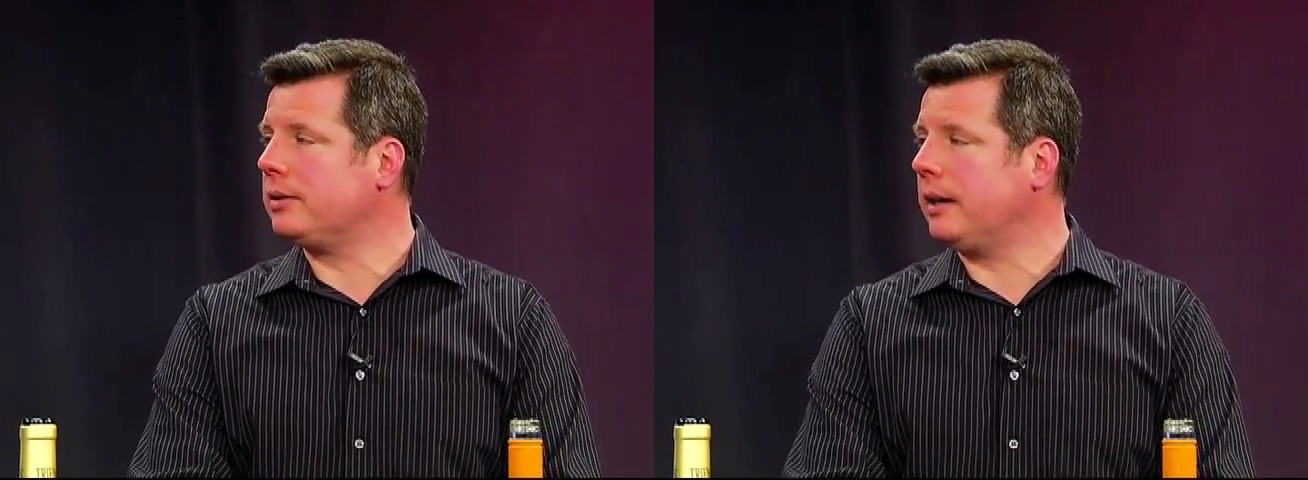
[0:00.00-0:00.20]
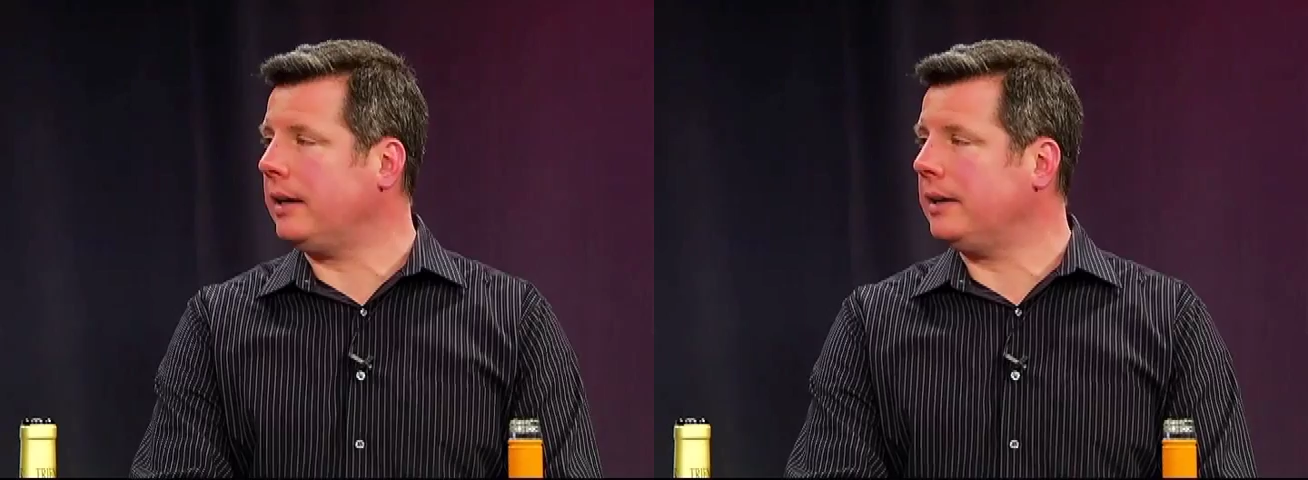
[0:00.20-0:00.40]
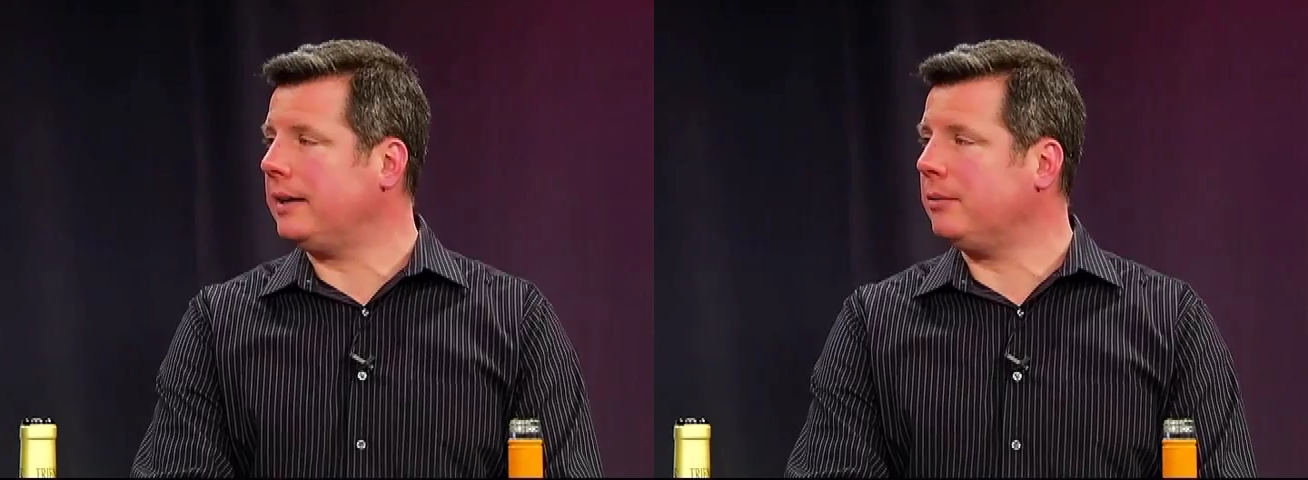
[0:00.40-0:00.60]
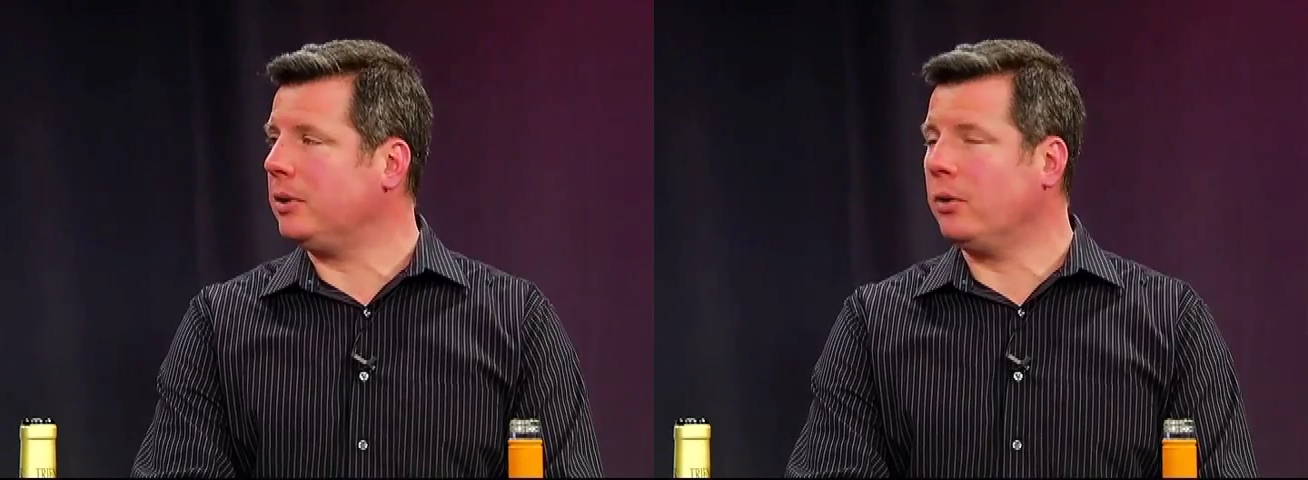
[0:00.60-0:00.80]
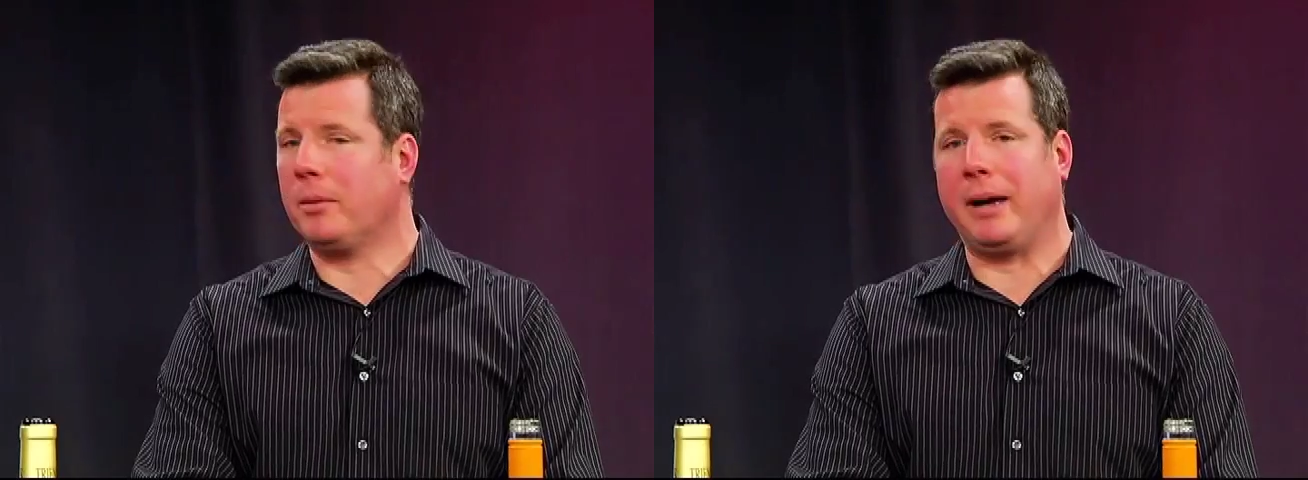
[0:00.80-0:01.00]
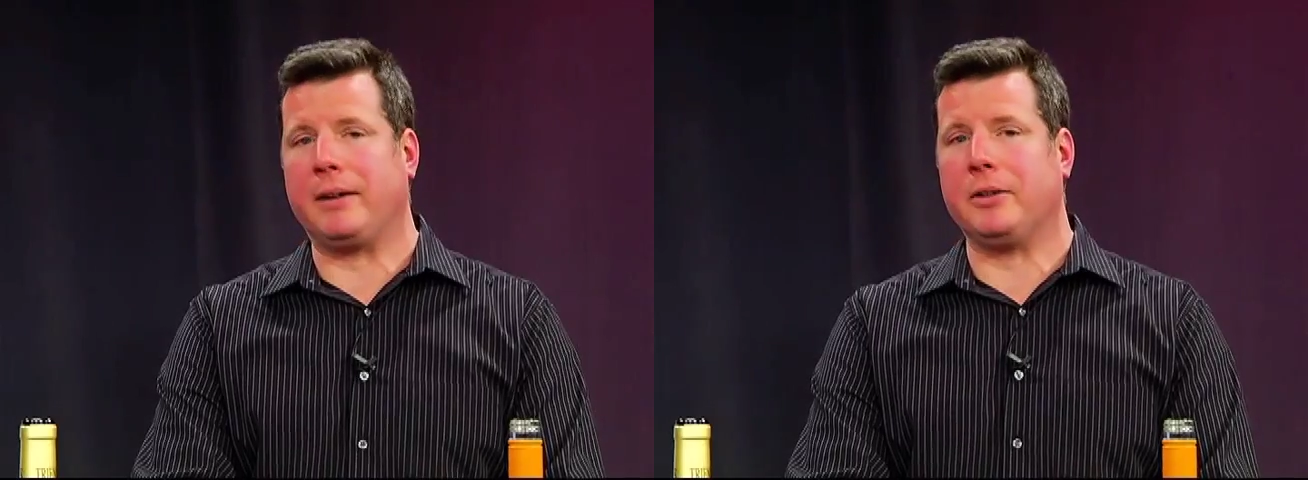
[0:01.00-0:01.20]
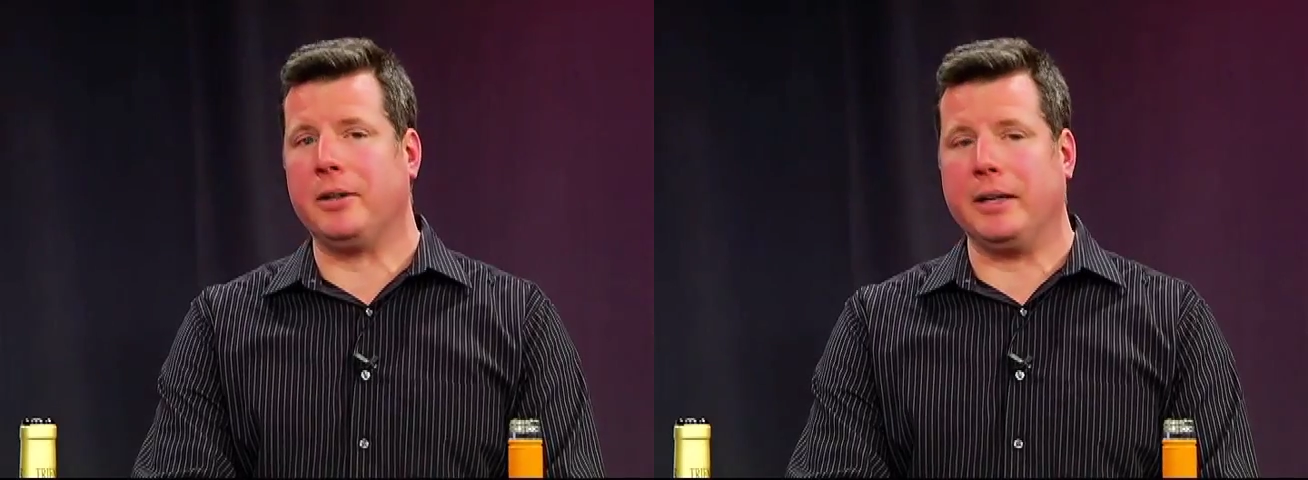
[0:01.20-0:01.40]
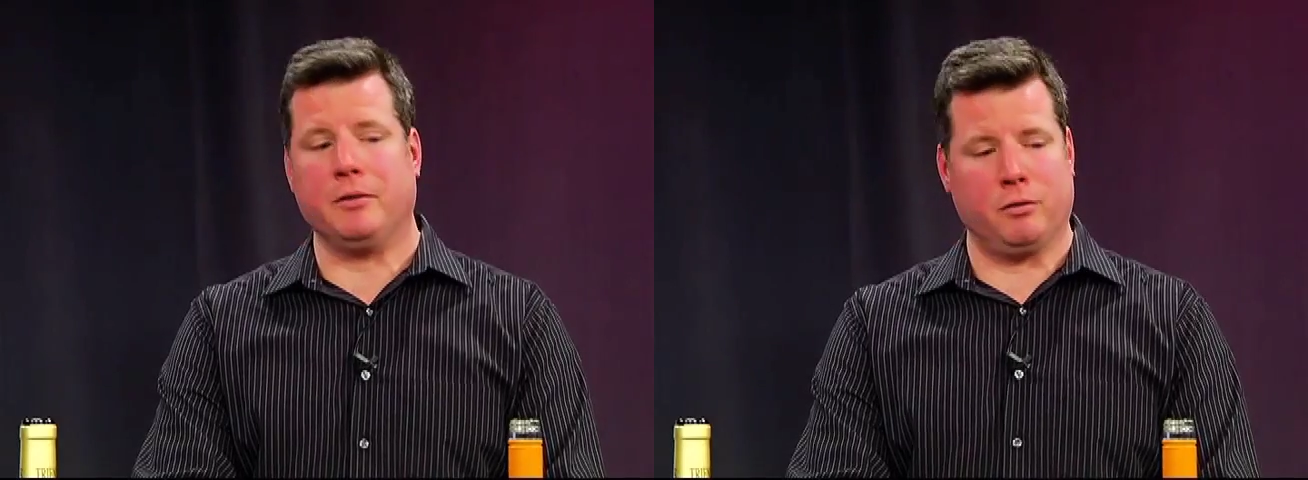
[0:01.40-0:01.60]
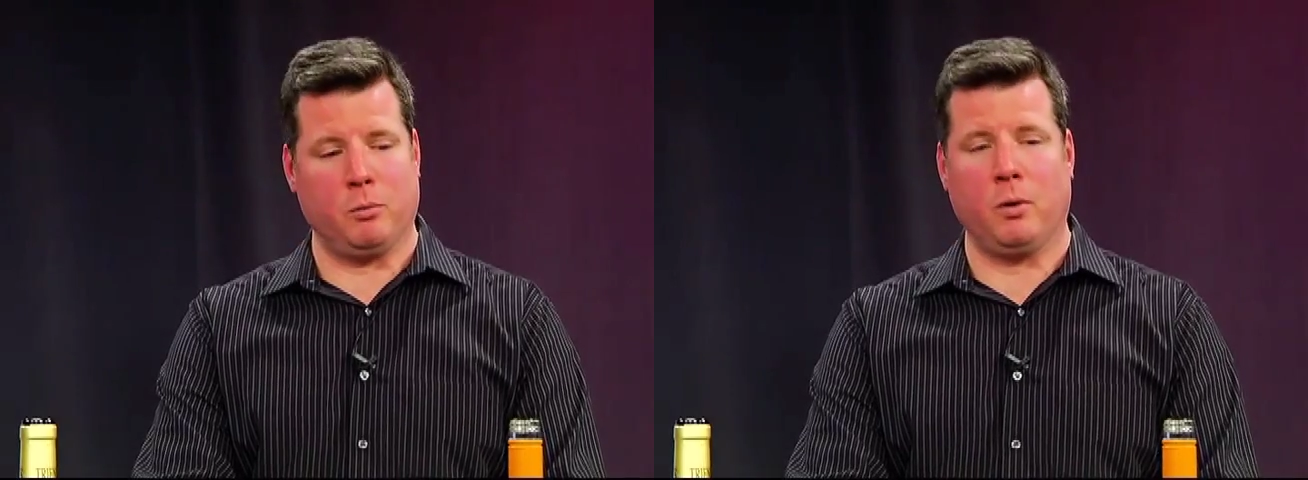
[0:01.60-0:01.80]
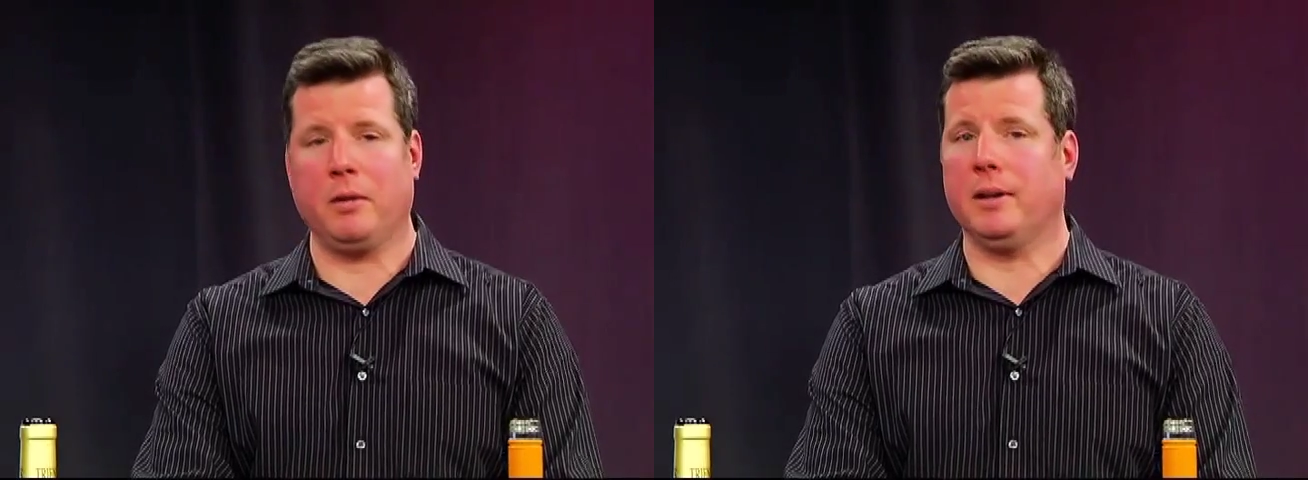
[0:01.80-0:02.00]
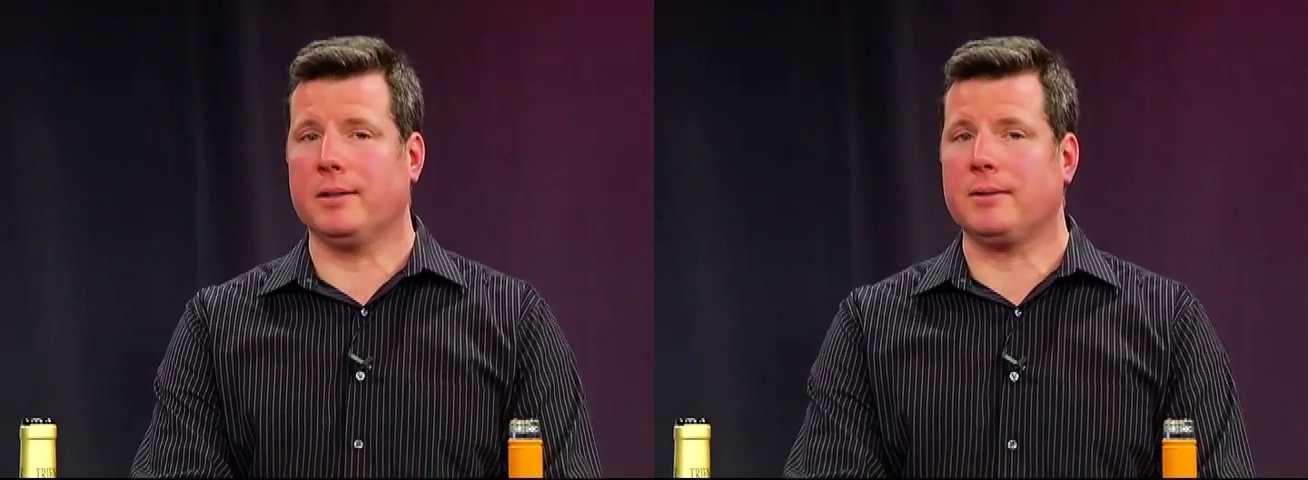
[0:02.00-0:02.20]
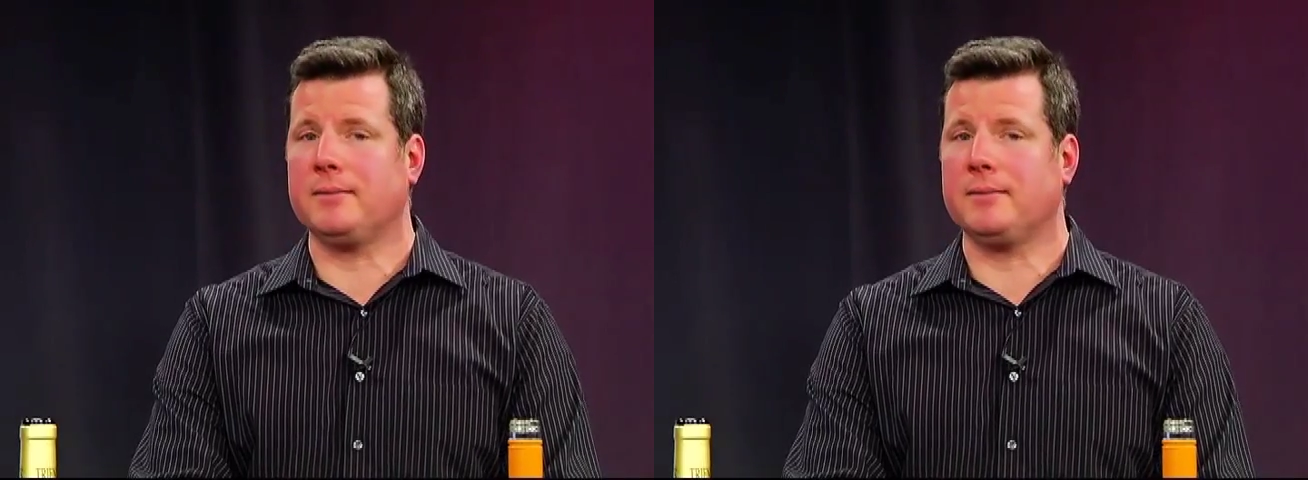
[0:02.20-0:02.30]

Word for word: and I'll be going back there again for more of this.